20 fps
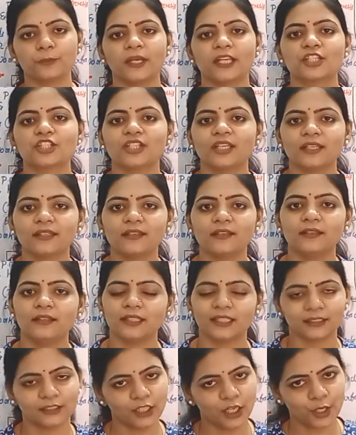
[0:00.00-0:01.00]
to my channel,
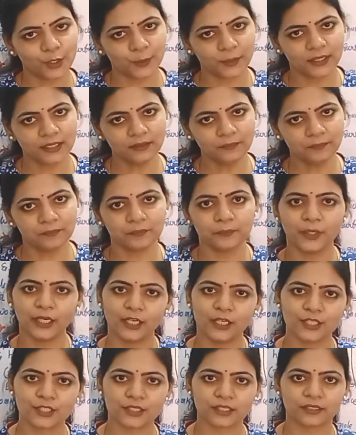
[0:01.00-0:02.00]
Latha Akula
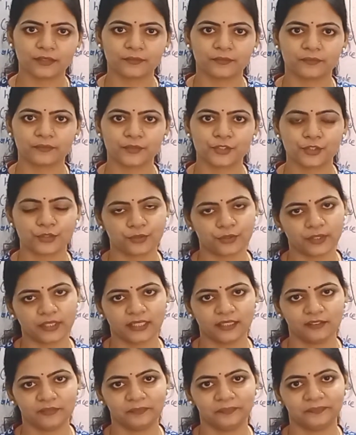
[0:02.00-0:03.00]
Biology
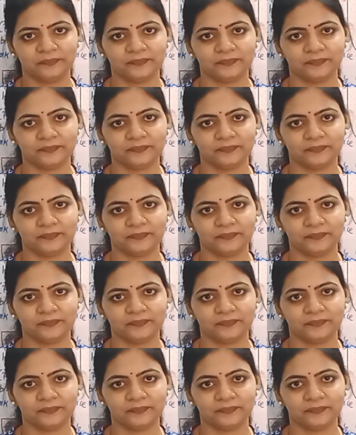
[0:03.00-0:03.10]
Tutorial.